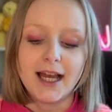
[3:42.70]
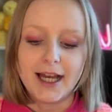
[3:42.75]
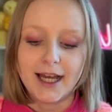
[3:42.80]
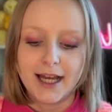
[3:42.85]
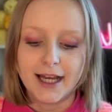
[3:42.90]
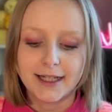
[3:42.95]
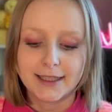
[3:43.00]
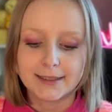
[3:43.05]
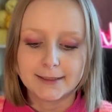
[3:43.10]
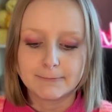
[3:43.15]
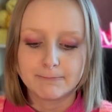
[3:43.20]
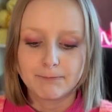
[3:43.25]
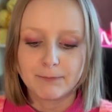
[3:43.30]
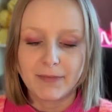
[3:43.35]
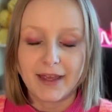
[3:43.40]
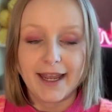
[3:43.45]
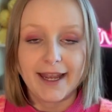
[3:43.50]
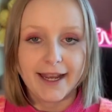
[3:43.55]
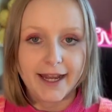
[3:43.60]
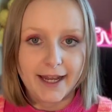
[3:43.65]

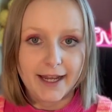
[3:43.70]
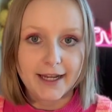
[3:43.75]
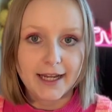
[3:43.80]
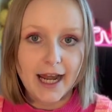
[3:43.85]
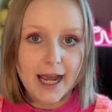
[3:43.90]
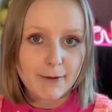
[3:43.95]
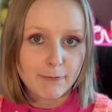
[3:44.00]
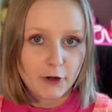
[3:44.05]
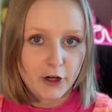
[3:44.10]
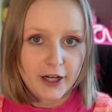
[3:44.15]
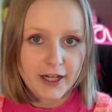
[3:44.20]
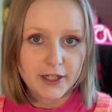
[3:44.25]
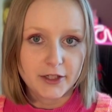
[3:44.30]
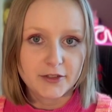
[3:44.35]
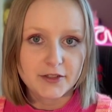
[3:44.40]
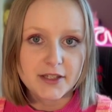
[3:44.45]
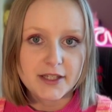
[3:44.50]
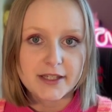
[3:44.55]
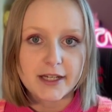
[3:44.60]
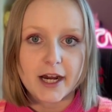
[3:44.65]
and I'm going to
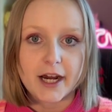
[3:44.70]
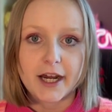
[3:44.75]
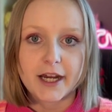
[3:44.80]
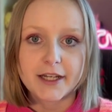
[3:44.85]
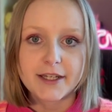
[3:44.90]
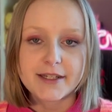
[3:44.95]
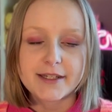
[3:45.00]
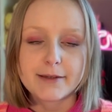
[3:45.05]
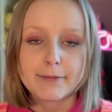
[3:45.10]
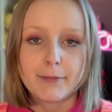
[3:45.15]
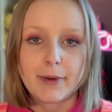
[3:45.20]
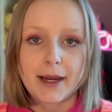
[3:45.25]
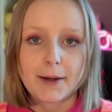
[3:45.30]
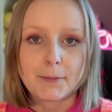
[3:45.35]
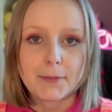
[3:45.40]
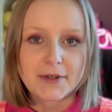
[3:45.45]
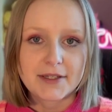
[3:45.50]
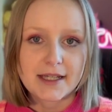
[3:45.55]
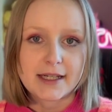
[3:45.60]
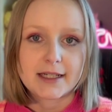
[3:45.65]
start by
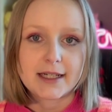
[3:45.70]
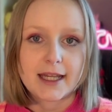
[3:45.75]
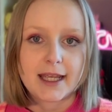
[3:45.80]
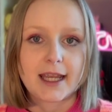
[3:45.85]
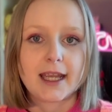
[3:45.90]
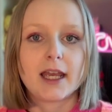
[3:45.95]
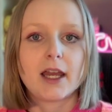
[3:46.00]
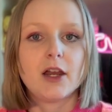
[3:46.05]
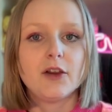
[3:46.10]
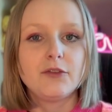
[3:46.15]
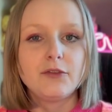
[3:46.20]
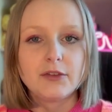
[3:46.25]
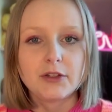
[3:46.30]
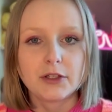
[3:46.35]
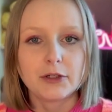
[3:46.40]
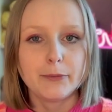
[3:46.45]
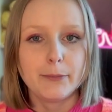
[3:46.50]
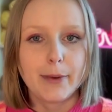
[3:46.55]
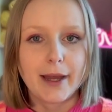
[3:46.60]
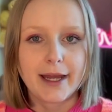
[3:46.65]
presenting a
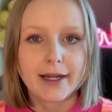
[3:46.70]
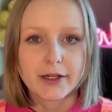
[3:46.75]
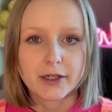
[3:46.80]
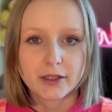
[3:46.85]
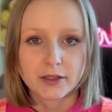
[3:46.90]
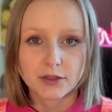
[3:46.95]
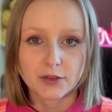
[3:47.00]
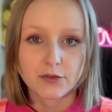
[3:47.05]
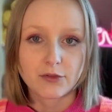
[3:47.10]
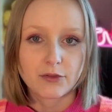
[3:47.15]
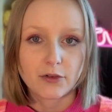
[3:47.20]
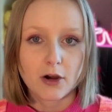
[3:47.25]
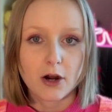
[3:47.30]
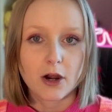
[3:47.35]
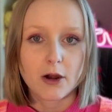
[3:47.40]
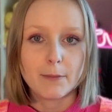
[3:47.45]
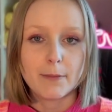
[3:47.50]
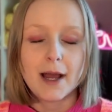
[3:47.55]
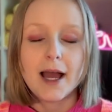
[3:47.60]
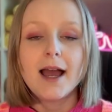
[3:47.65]
few patterns
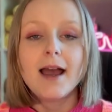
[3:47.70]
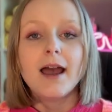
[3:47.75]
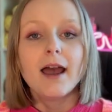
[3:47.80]
from